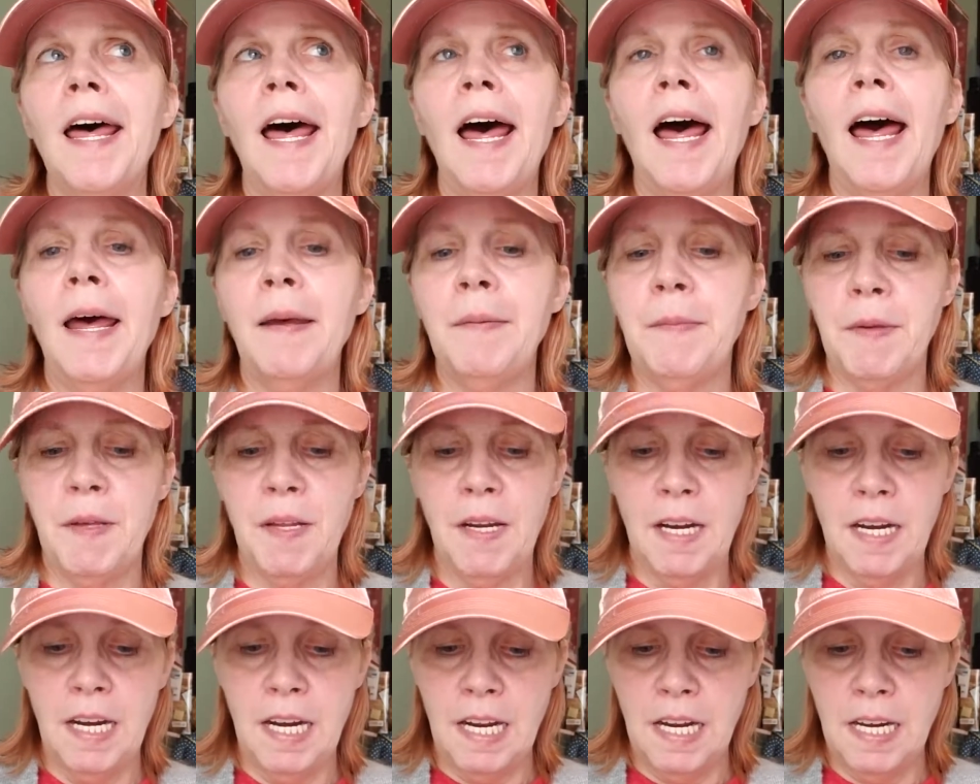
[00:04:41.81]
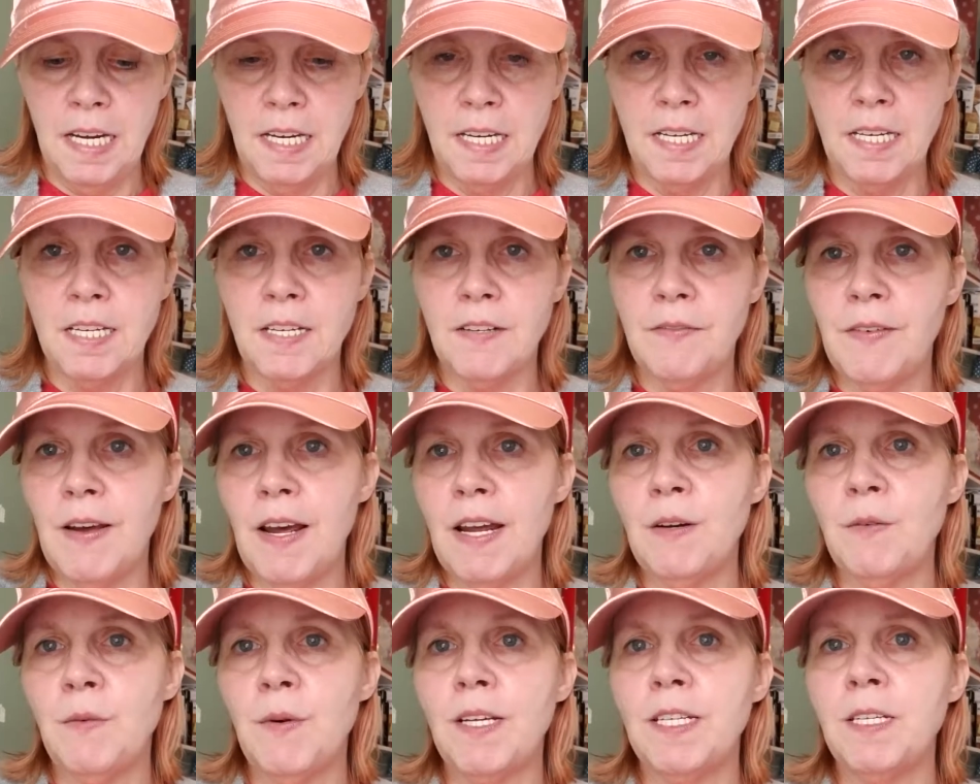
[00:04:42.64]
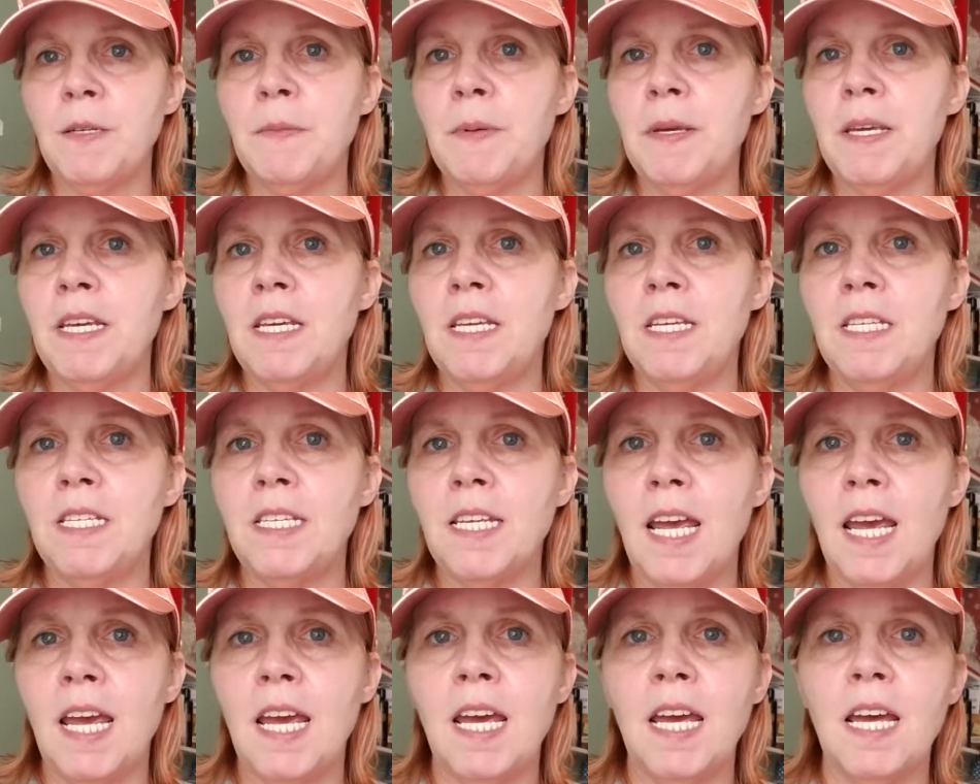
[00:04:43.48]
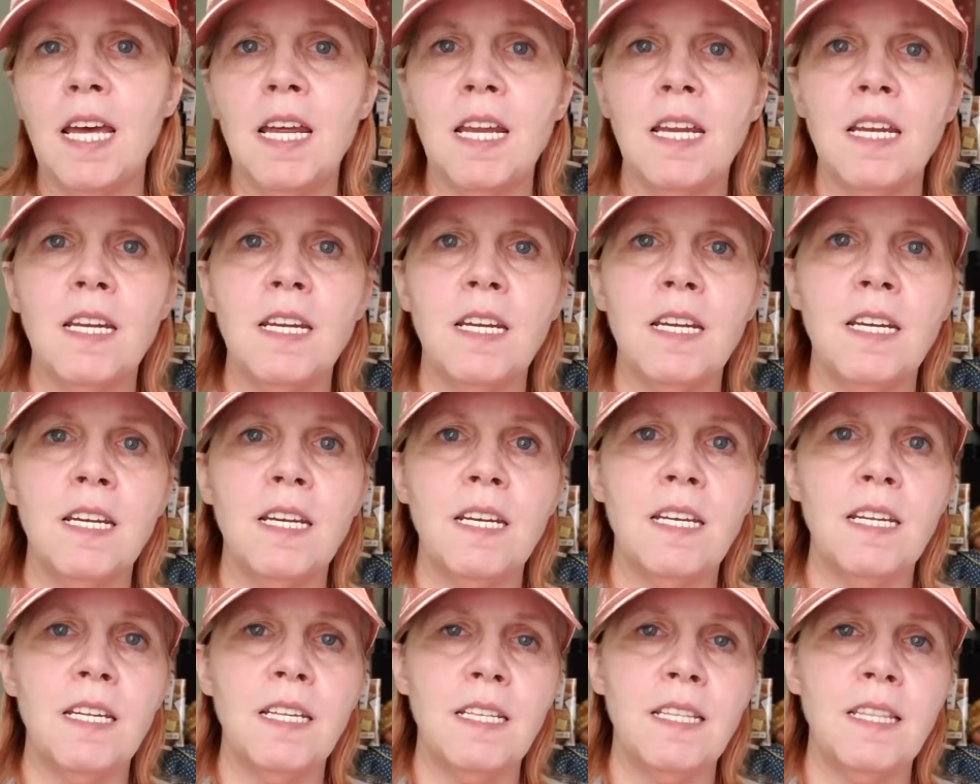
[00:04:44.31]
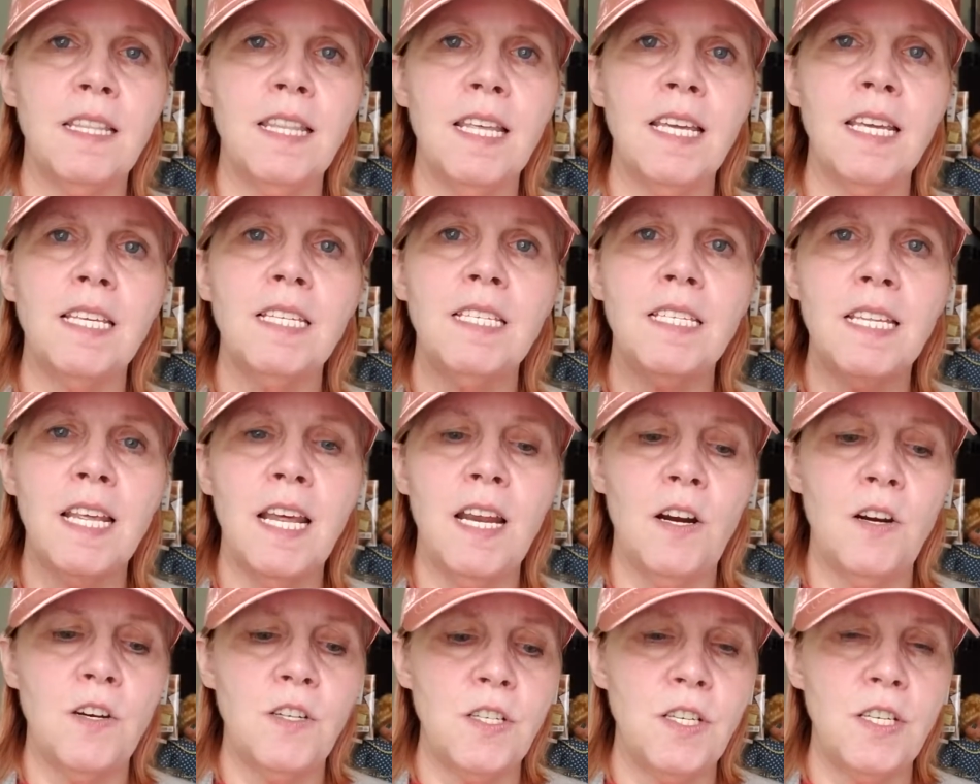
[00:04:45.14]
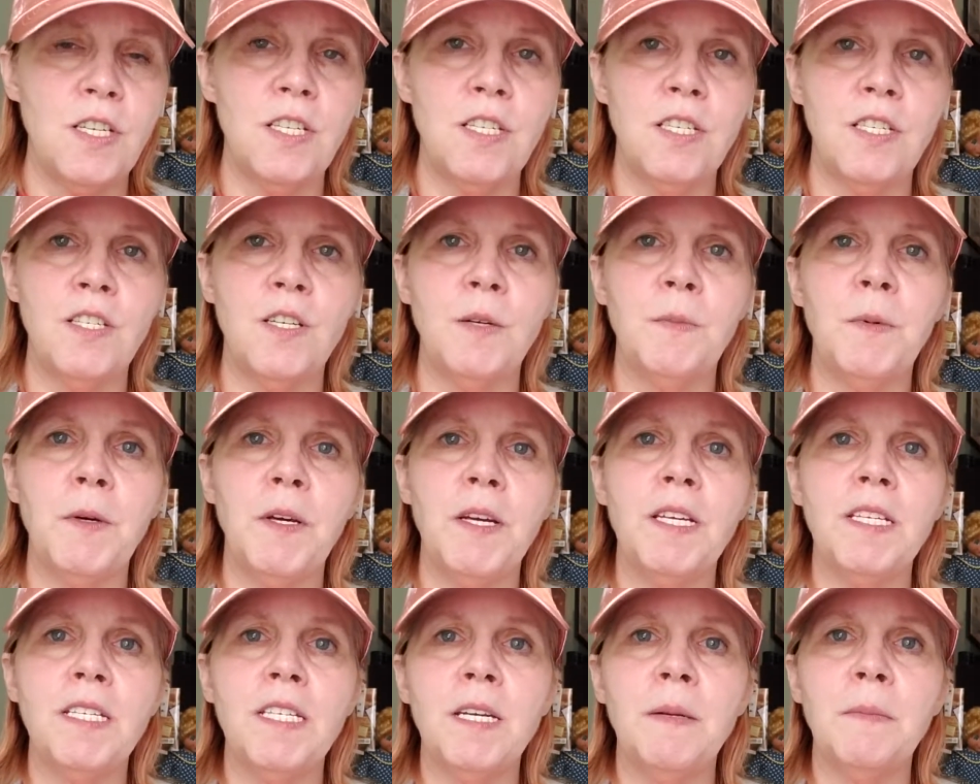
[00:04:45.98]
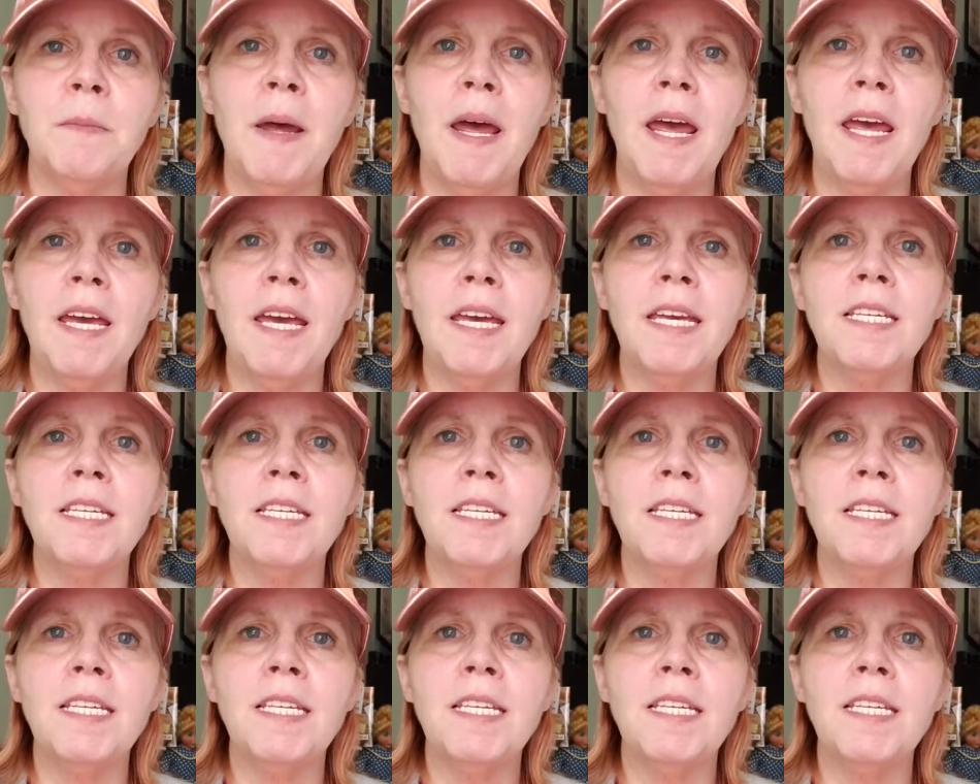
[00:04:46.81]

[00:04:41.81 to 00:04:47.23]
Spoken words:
I'm going to need to find recipes and things that are just super easy to make,